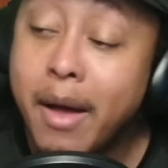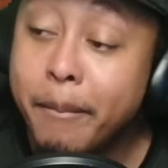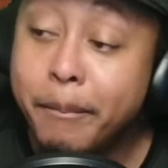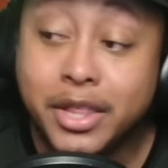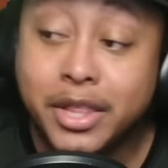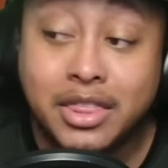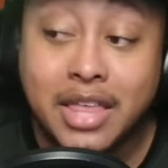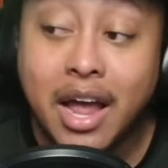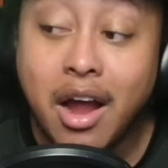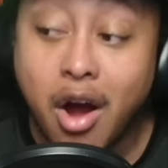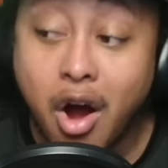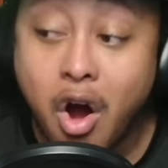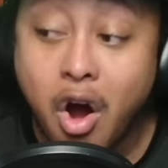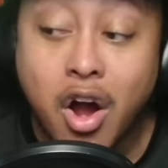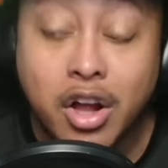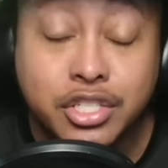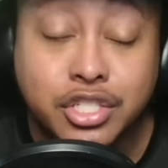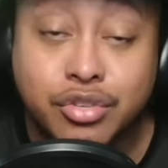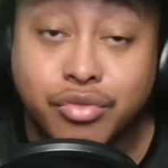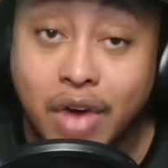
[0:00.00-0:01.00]
But there
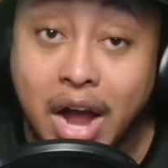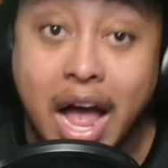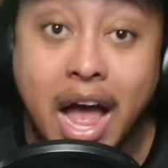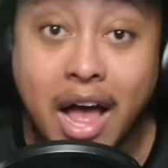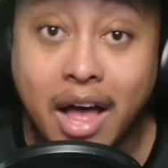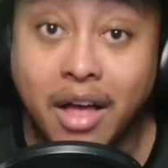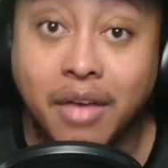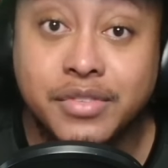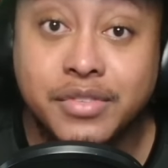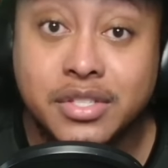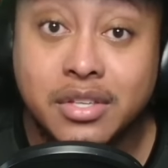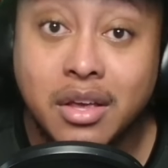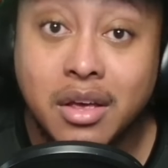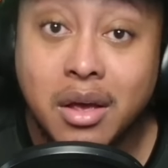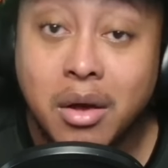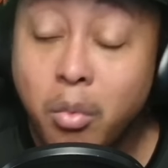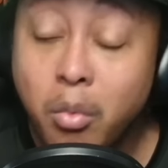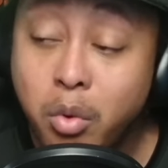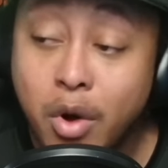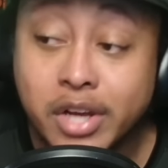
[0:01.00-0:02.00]
are drives
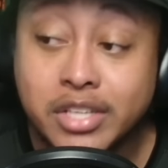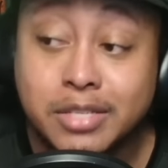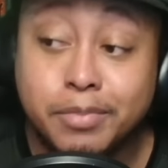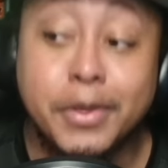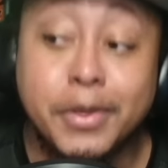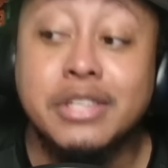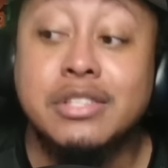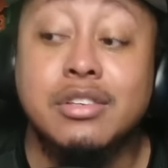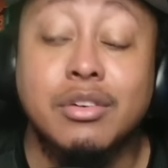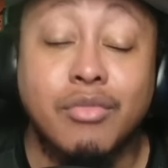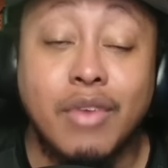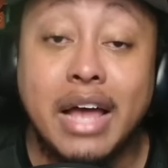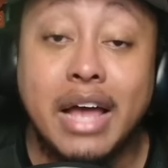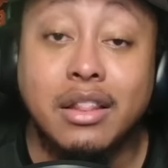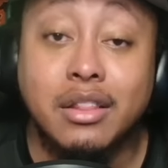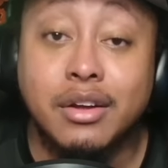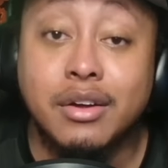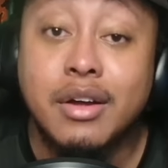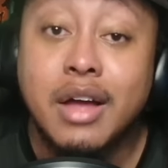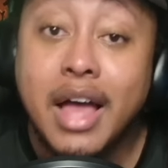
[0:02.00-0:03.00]
where Spencer
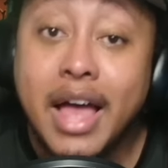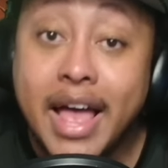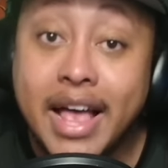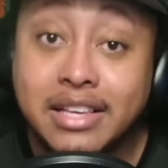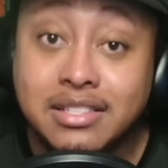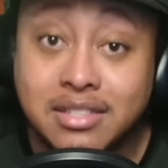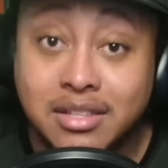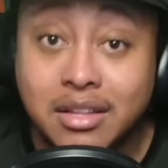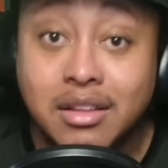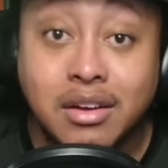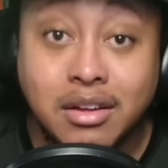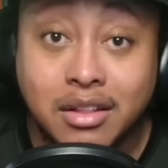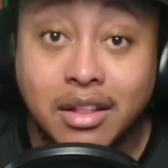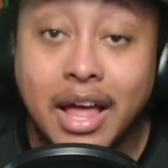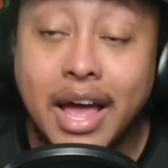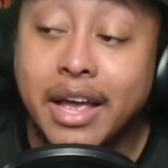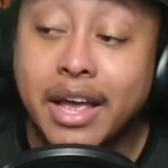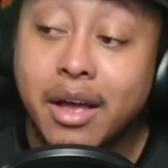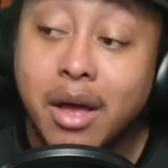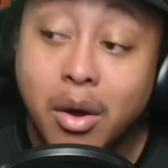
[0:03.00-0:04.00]
Rattler has looked
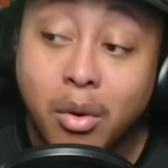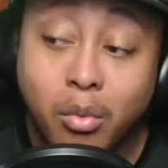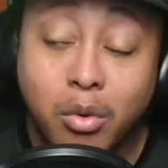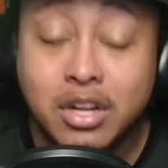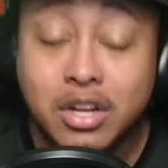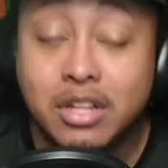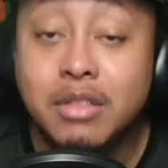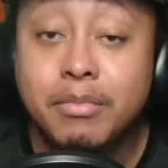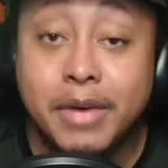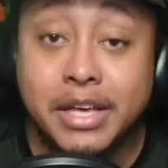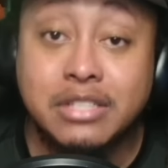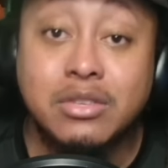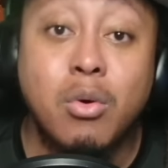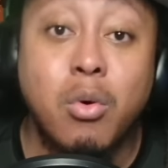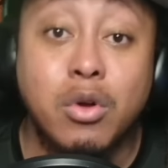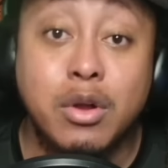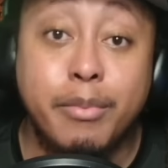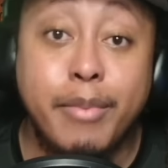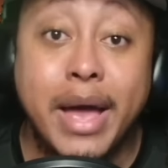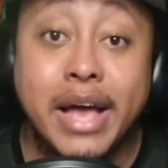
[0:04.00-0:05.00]
like one of the best
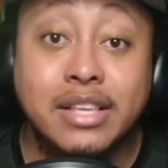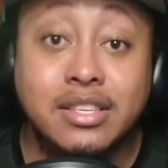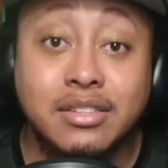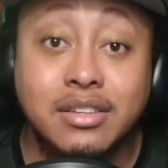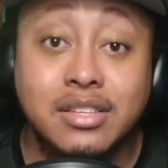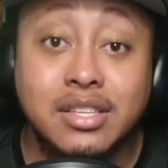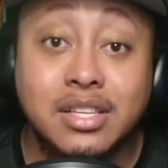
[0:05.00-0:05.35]
quarterbacks in his